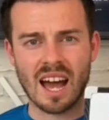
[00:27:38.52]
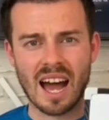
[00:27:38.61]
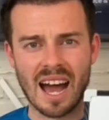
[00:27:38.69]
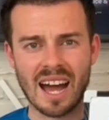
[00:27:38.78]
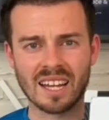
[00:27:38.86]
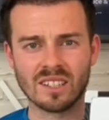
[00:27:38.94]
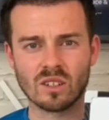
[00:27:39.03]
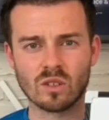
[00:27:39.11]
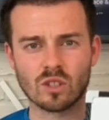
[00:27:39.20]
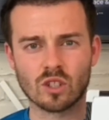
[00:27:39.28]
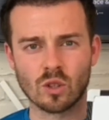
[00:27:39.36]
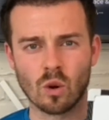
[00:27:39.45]
and
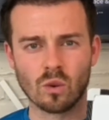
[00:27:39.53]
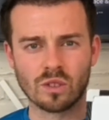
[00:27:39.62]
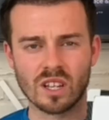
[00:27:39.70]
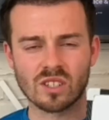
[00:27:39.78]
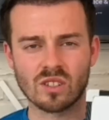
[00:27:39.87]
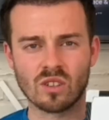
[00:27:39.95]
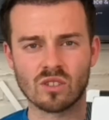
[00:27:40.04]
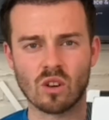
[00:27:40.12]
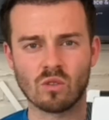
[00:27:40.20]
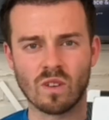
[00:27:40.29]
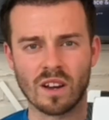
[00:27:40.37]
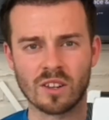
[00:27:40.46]
short distance
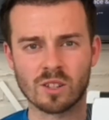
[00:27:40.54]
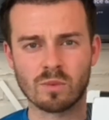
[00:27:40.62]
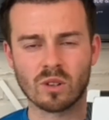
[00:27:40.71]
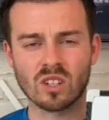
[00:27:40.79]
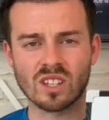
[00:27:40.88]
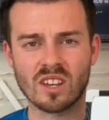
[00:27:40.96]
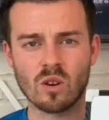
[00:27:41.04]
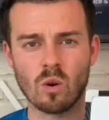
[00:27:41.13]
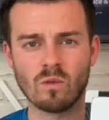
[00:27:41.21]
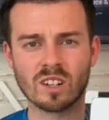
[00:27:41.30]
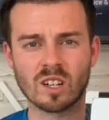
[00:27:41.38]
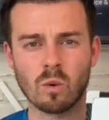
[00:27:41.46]
runners because they
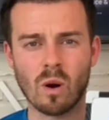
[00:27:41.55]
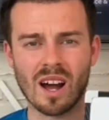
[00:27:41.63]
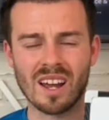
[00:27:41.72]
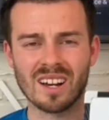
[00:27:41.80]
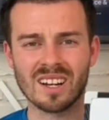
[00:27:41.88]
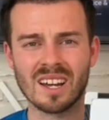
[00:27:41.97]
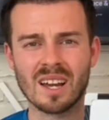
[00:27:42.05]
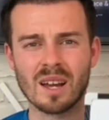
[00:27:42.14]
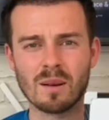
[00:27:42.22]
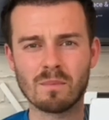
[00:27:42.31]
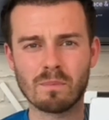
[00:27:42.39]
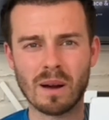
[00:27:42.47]
all require
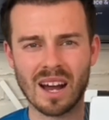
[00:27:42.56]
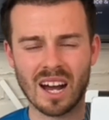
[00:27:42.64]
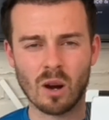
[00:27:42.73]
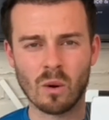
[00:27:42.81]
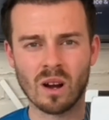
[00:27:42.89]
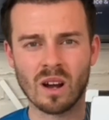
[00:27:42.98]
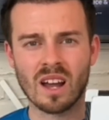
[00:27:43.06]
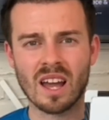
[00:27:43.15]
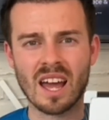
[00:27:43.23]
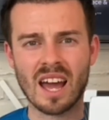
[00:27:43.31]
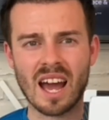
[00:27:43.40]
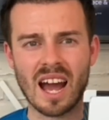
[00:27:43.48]
power
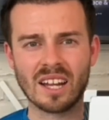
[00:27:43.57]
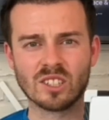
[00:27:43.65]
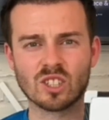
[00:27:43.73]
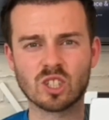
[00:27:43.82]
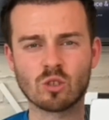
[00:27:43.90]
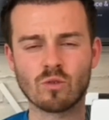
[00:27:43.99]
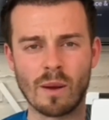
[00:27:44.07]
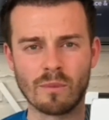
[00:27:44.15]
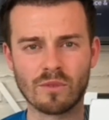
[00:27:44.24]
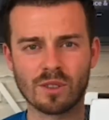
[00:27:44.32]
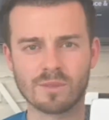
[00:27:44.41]
and strength.